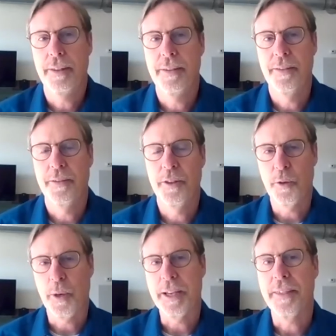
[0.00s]
the, the
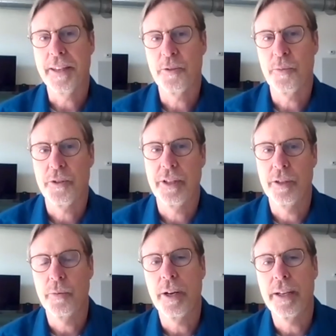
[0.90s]
great things we're
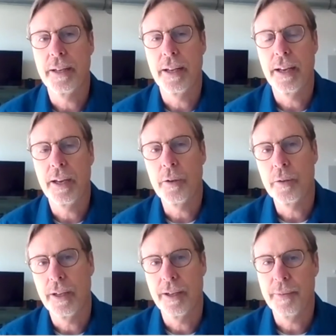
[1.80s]
seeing right now,
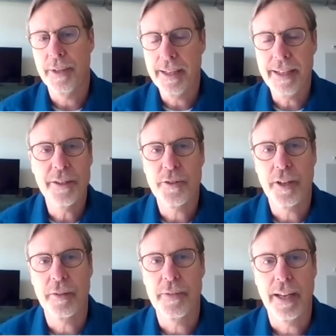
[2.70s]
um, and it is
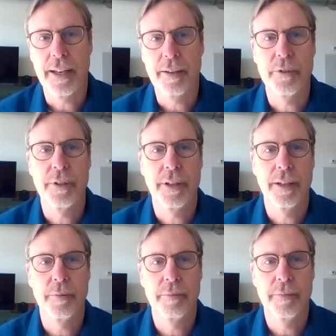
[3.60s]
tough times,
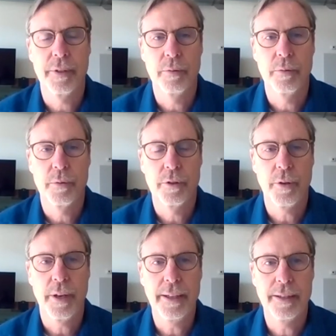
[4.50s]
um, we're
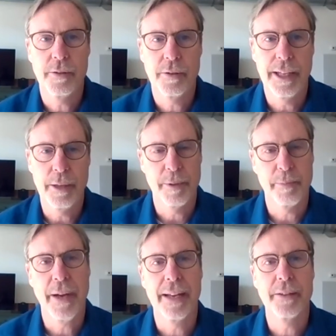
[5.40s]
trying to keep
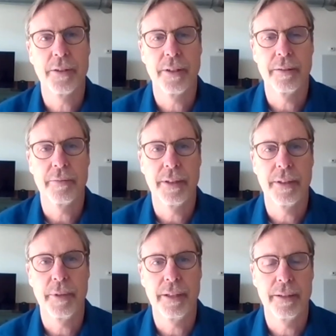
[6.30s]
it positive. I
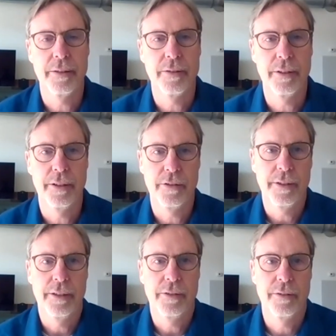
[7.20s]
mean, this it's
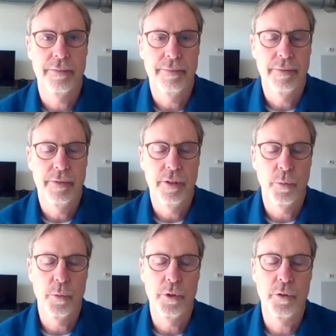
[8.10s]
it's you know
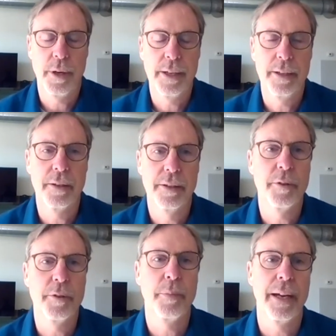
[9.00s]
we're trying to
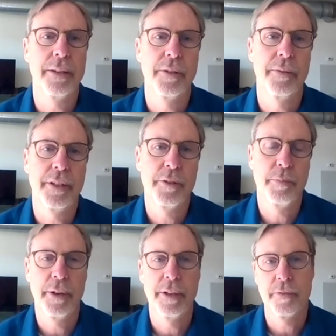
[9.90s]
deliver a positive
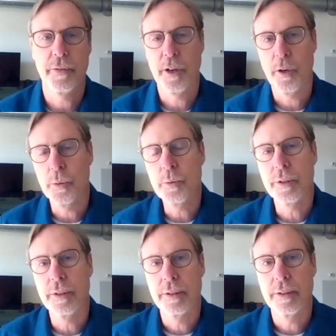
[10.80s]
experience for our
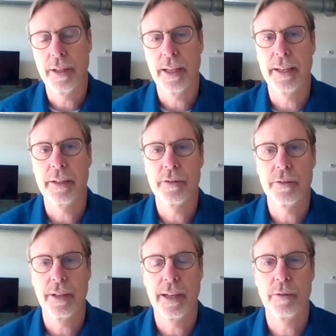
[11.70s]
own clients,
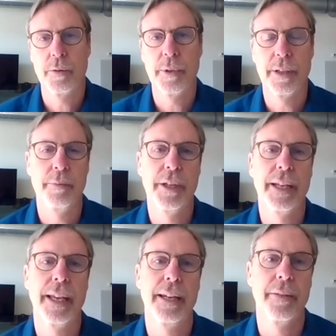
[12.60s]
and how are we
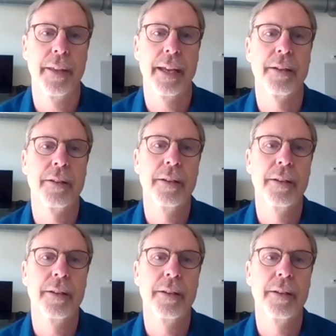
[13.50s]
communicating that?